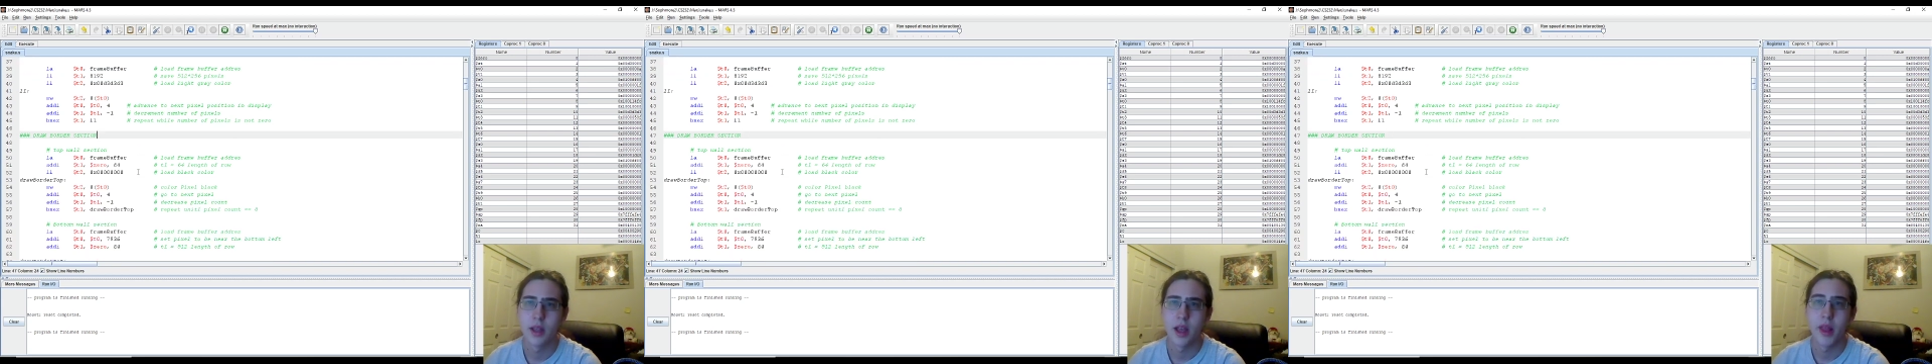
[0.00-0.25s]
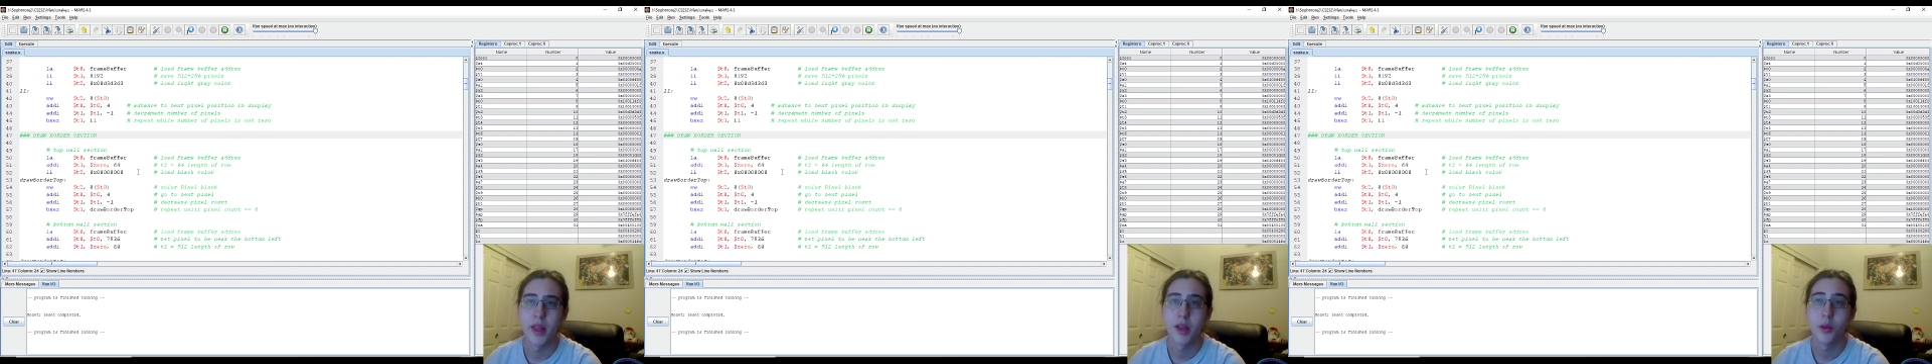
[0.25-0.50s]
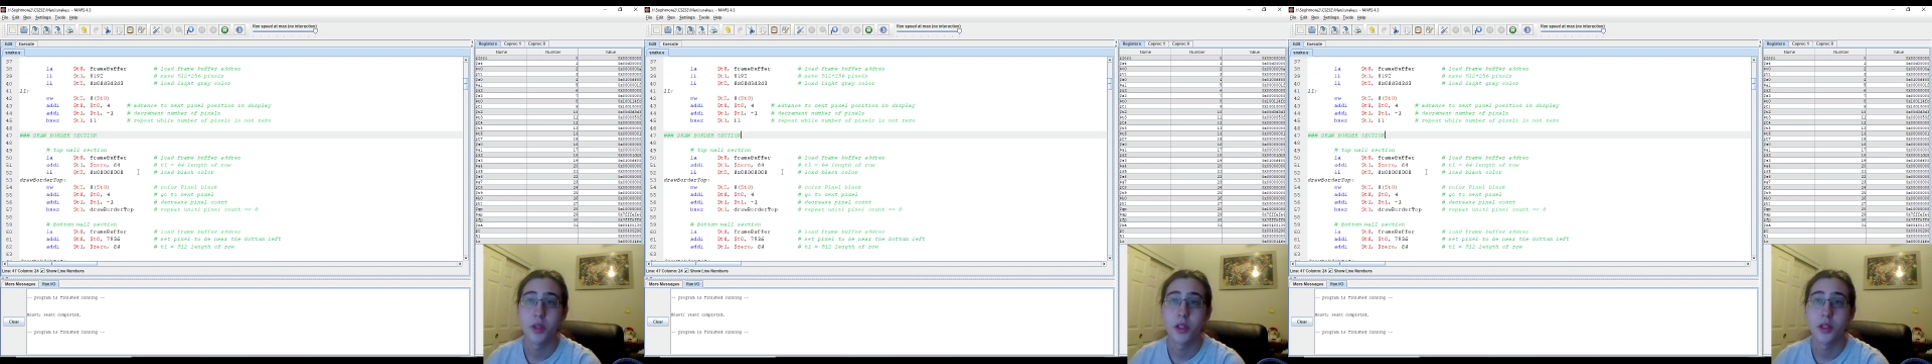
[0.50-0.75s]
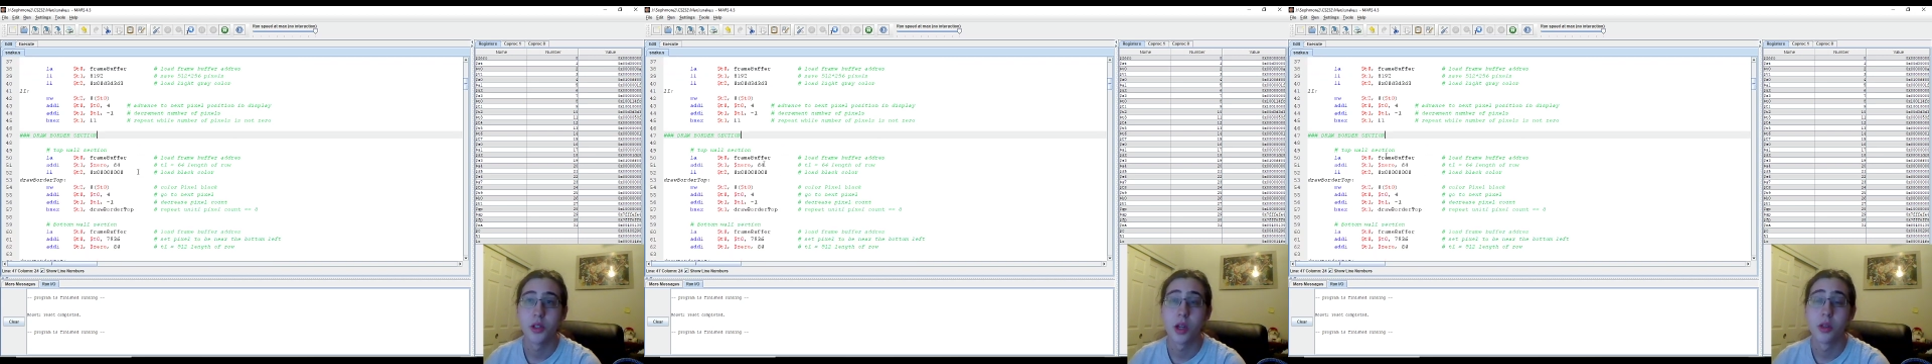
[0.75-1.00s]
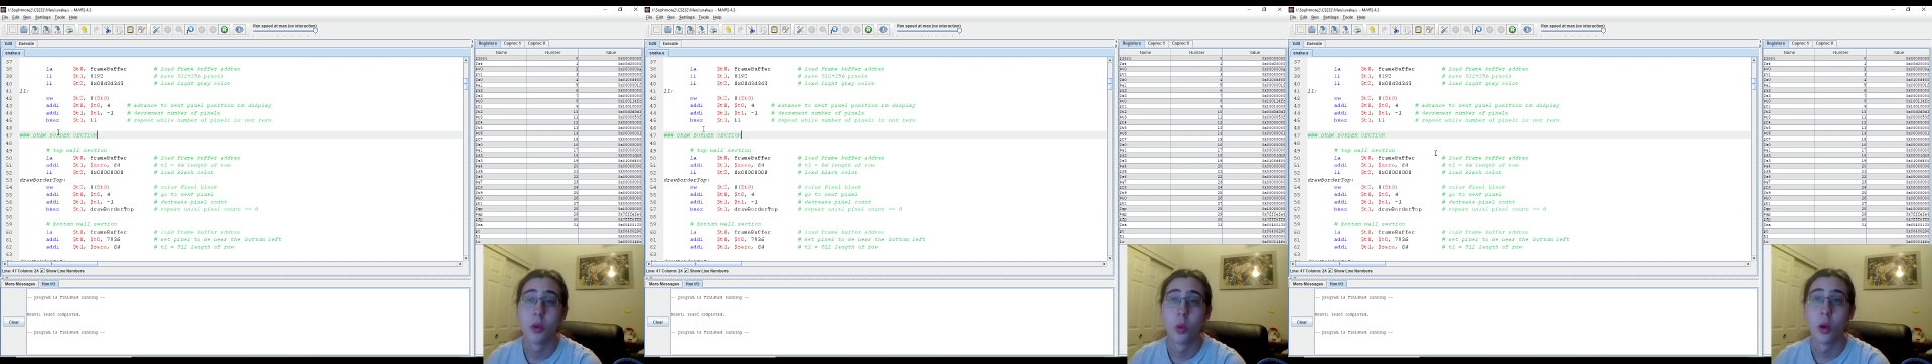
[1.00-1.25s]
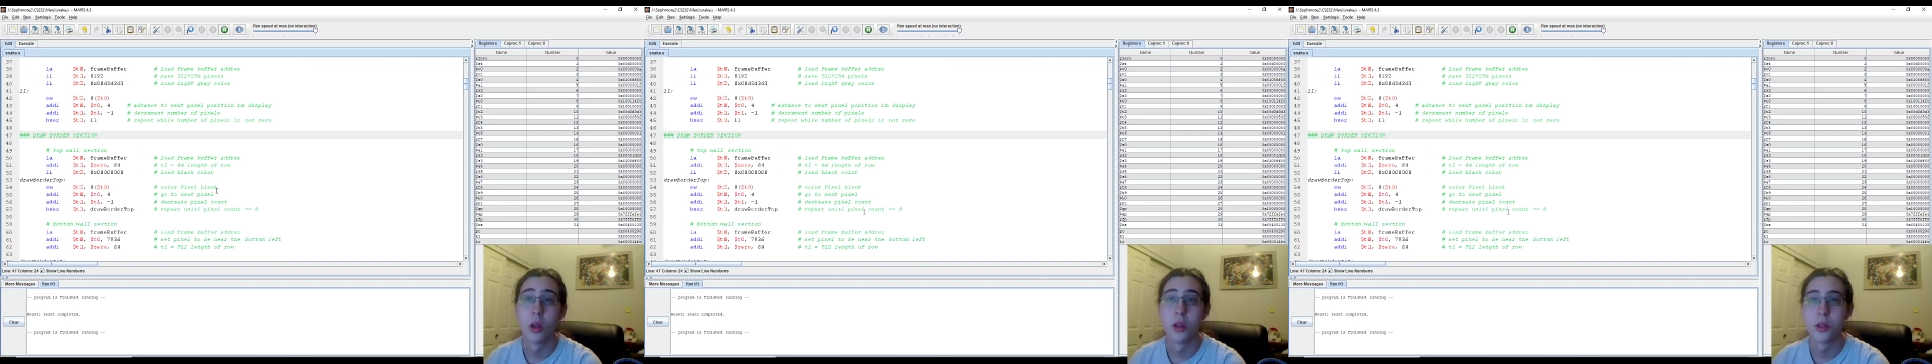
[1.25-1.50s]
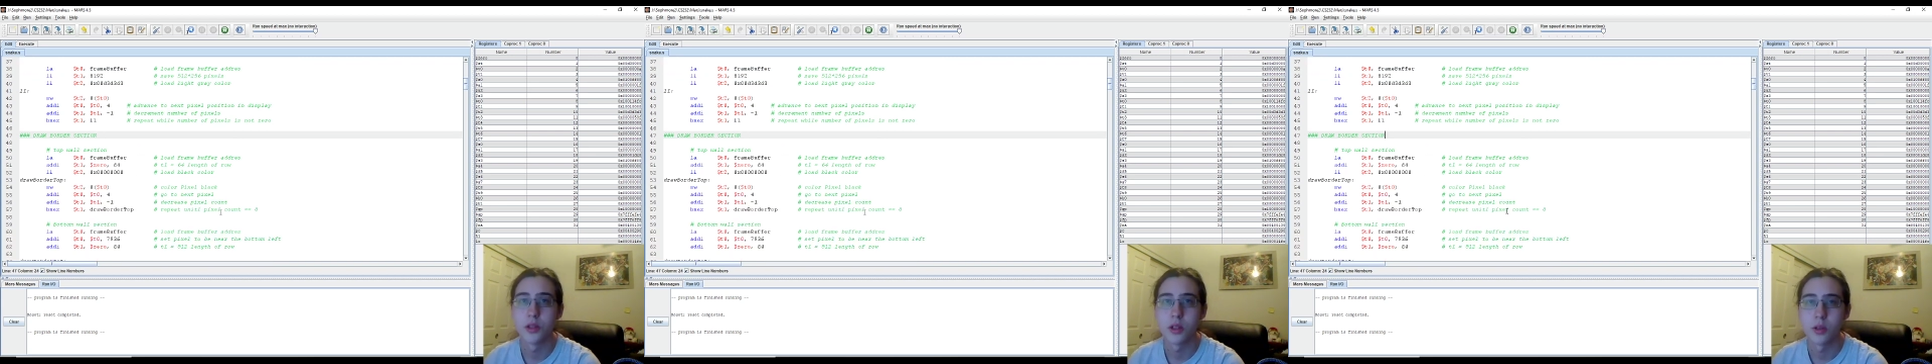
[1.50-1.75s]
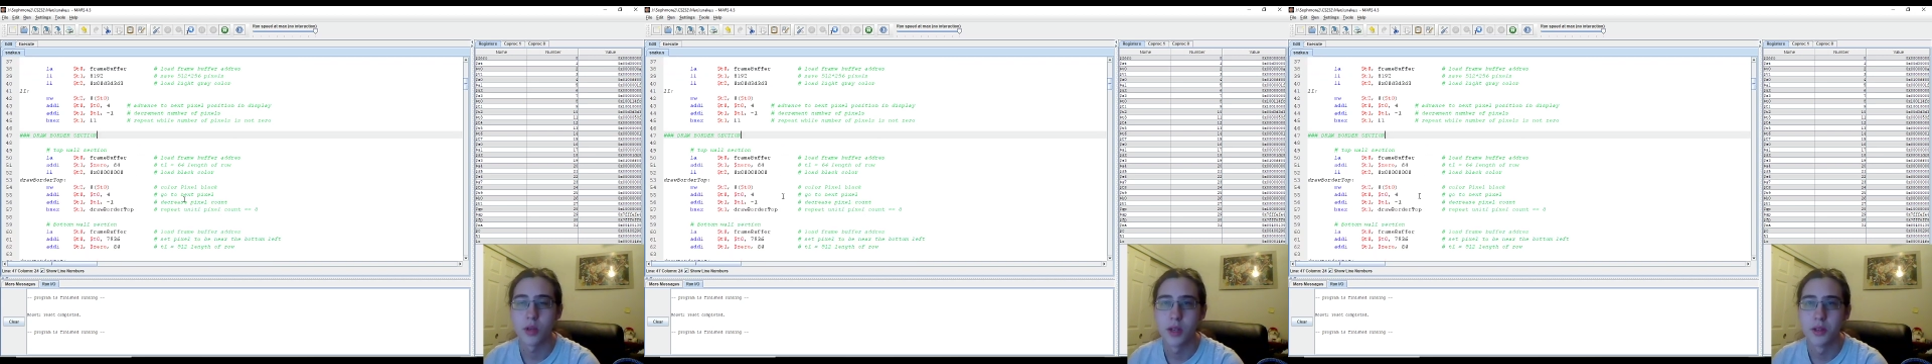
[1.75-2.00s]
and then we draw the walls
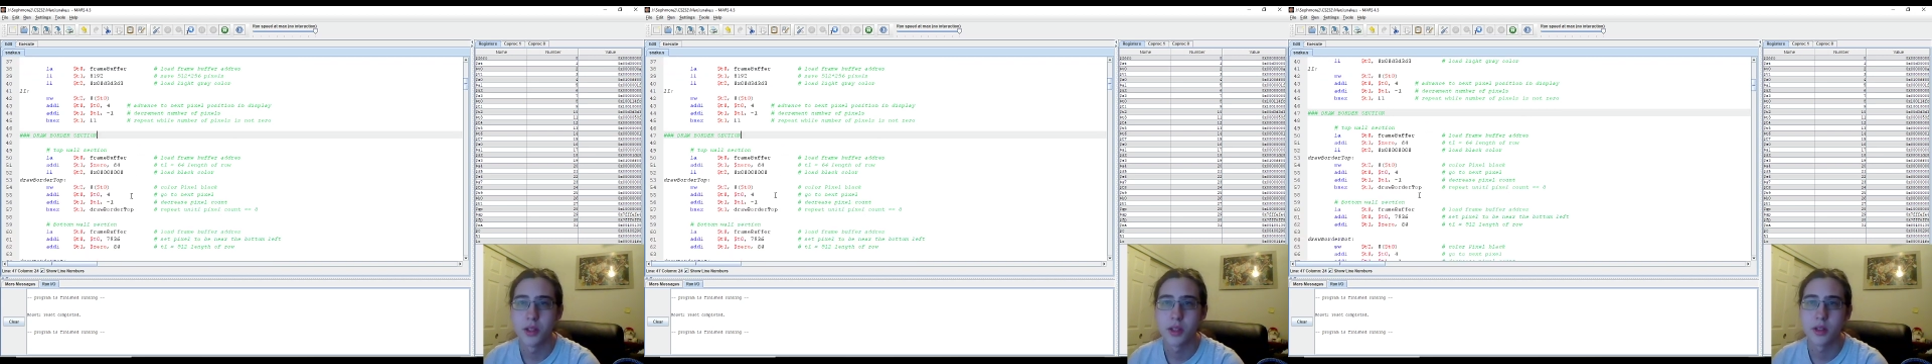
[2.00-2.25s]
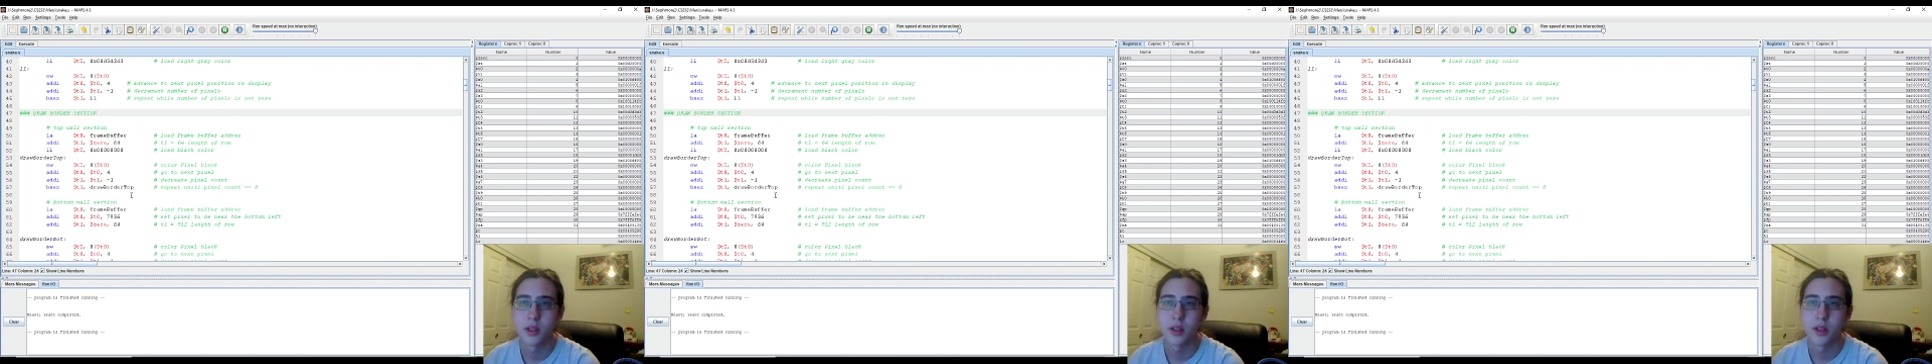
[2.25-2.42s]
around it.